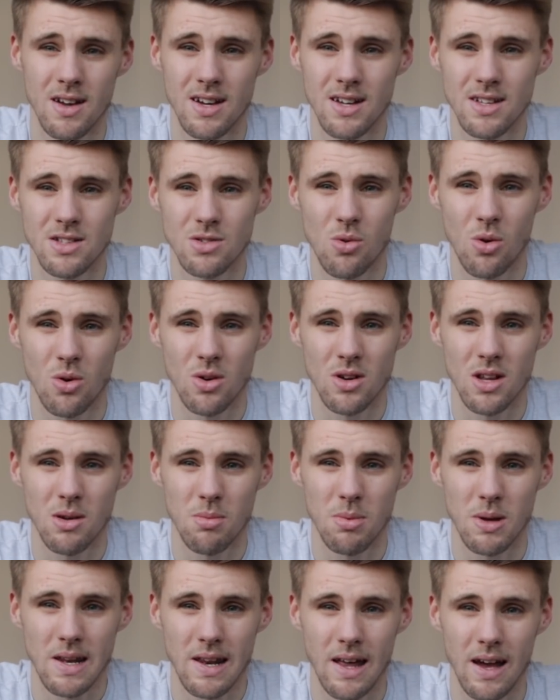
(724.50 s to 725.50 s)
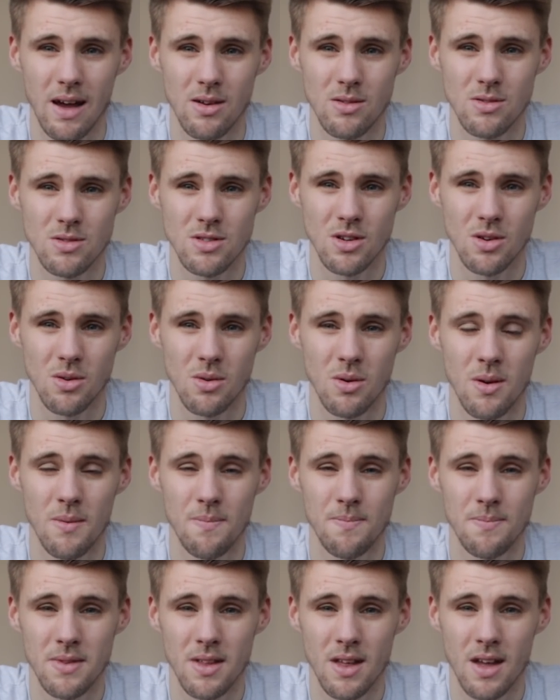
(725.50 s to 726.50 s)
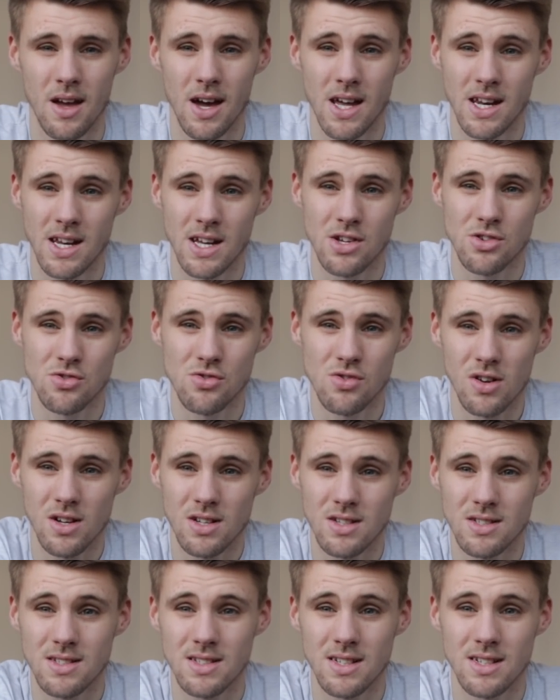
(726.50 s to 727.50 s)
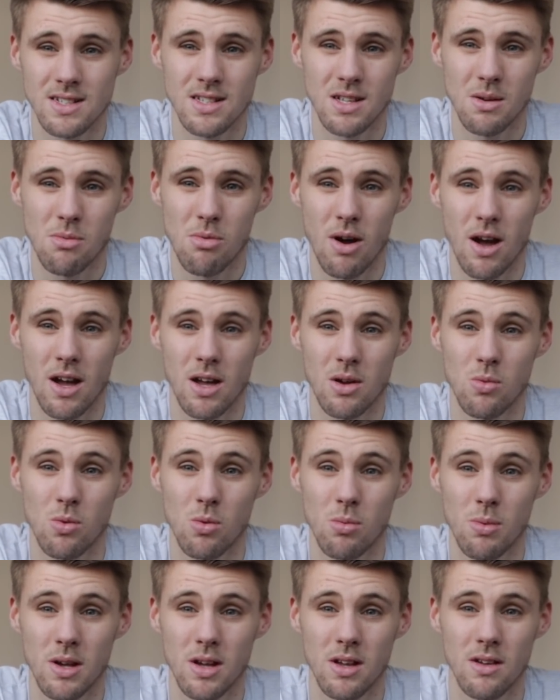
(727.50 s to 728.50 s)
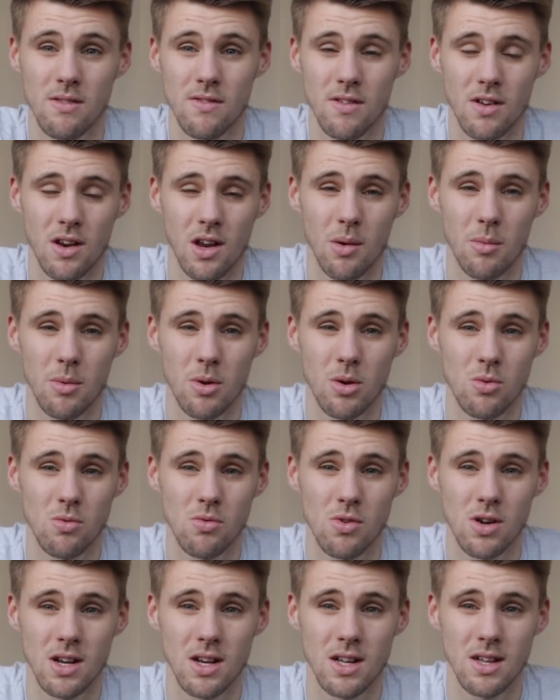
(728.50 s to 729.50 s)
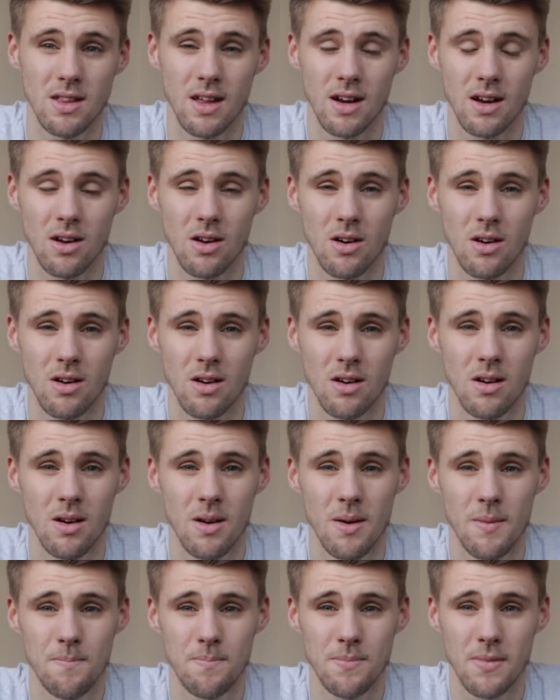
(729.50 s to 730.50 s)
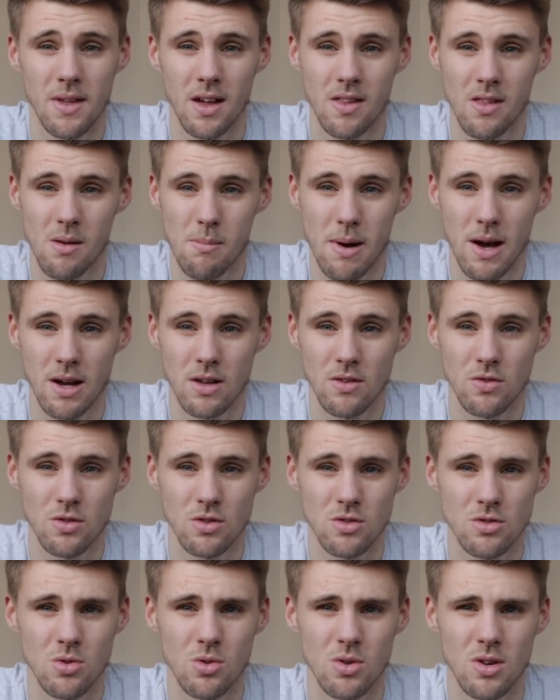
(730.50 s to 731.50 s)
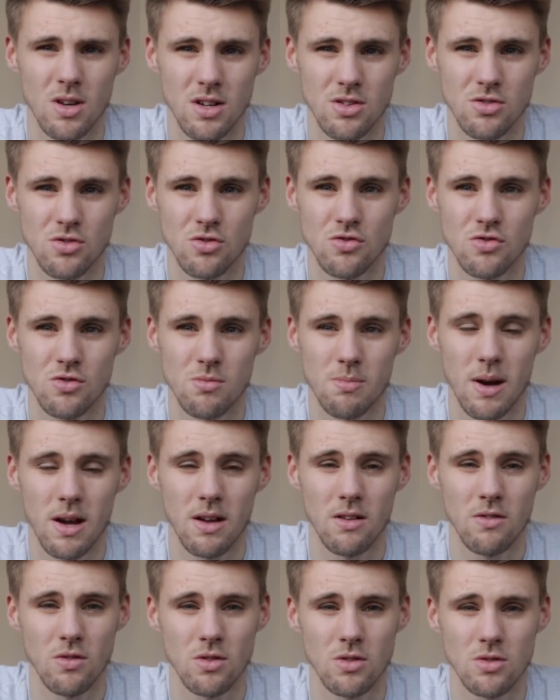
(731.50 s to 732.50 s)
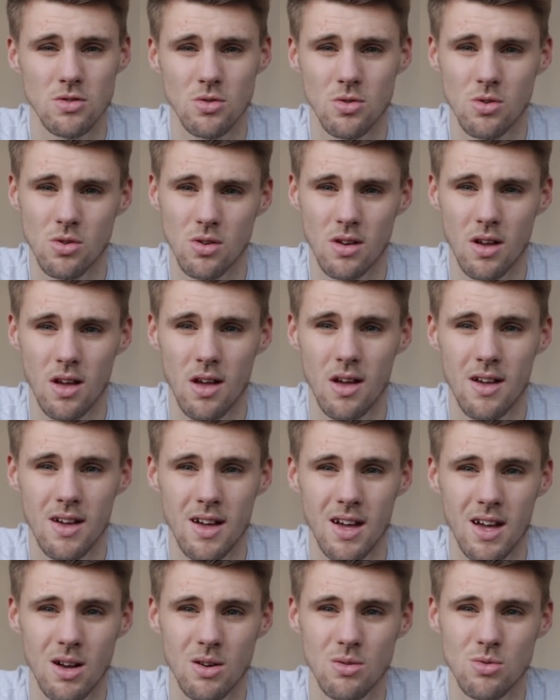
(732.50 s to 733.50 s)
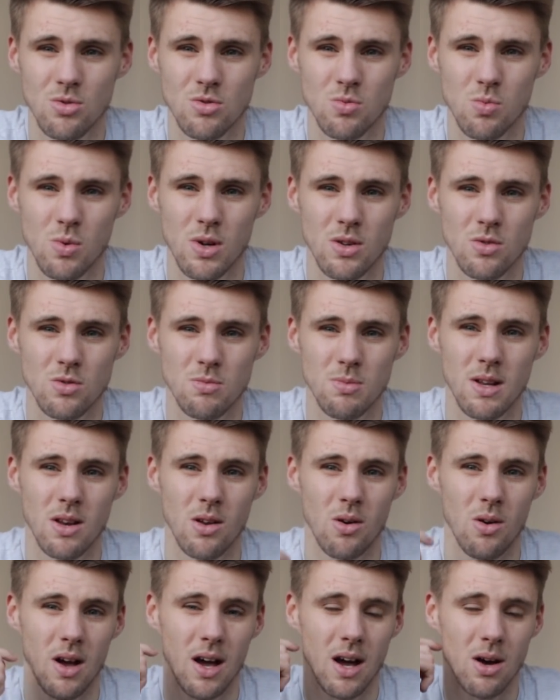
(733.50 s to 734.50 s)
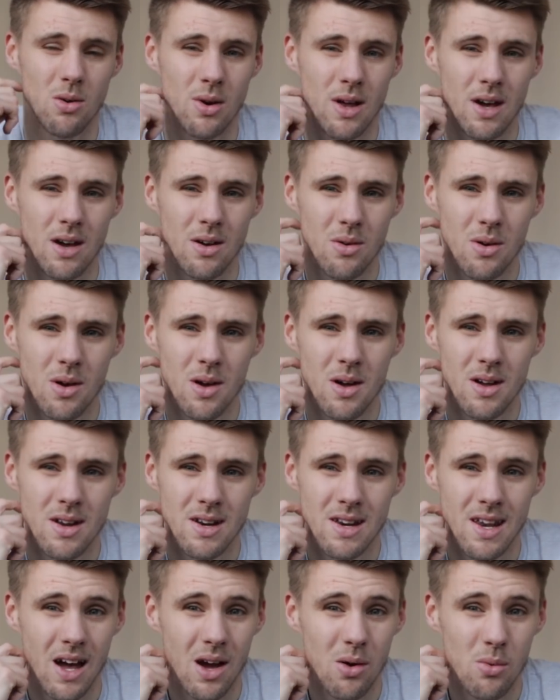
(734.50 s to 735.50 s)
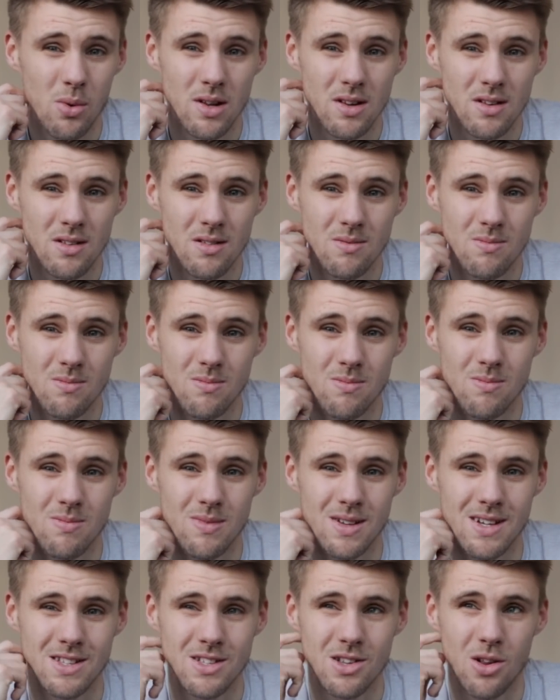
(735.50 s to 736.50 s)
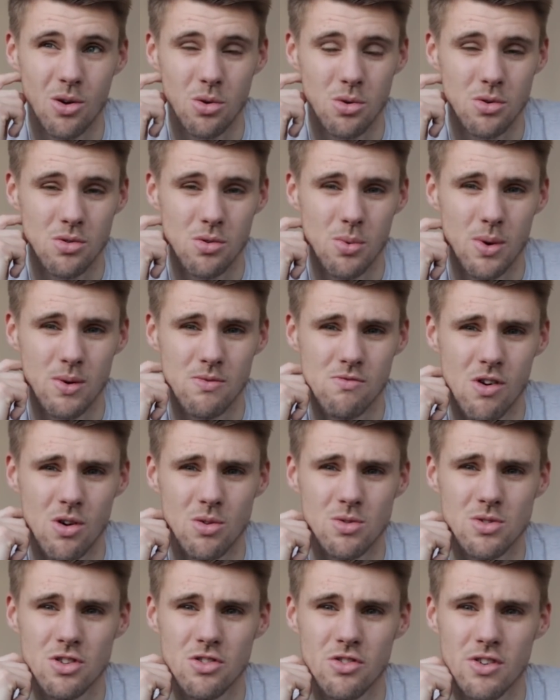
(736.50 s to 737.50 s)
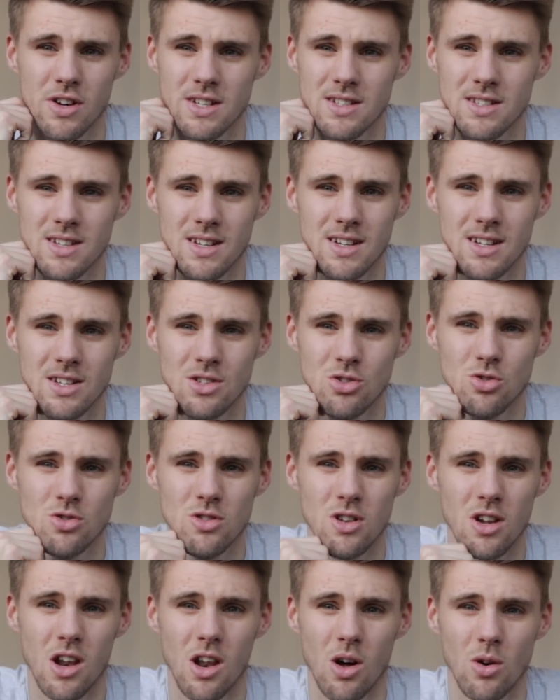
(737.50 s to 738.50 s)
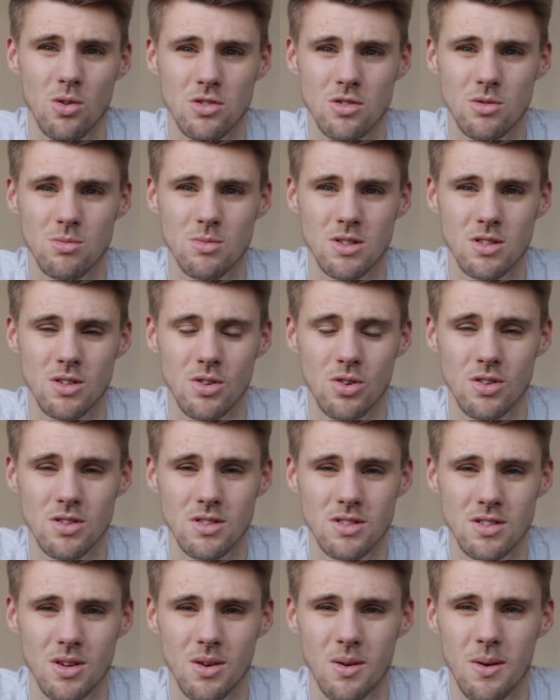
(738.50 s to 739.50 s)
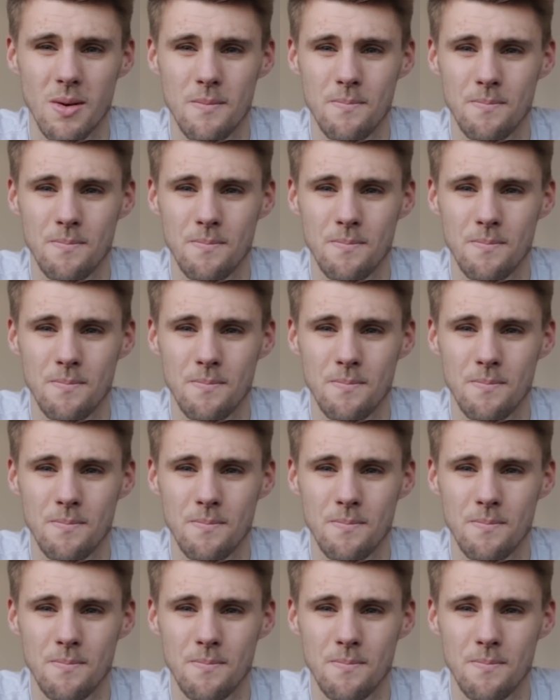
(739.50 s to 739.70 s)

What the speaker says: it's quite nippy now, so an extra 60 brake will be phenomenal really in that car, and the pounds foot of torque, an extra 100 pounds foot of torque, it'll just wheel spin like hell now. Now when it's like the roads are greasy, it just lights up the tyres, so